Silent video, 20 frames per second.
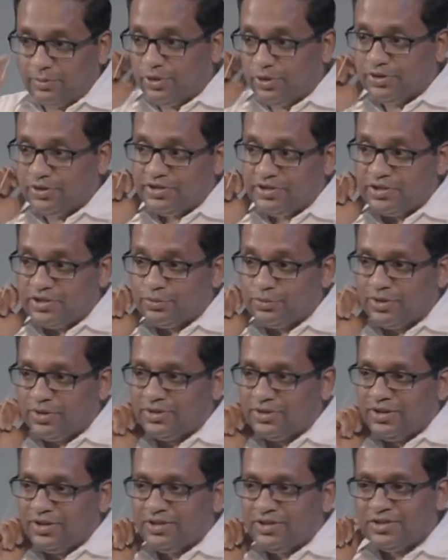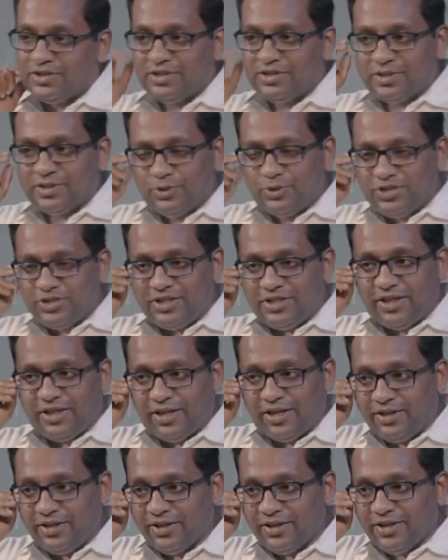did someone say yay?
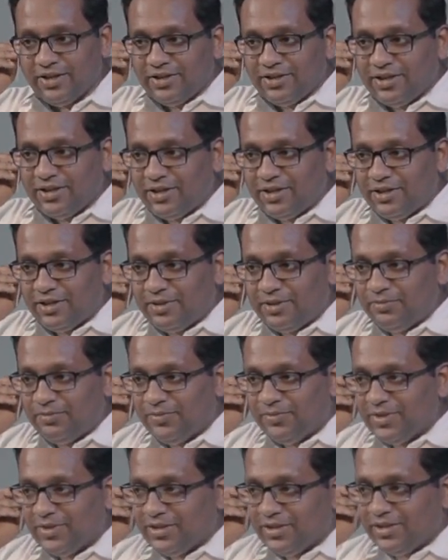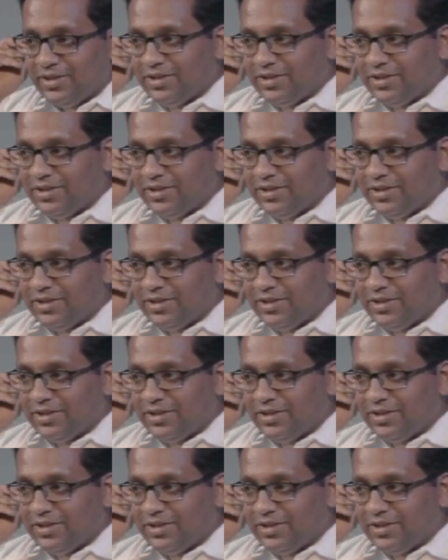Um, that's messed up.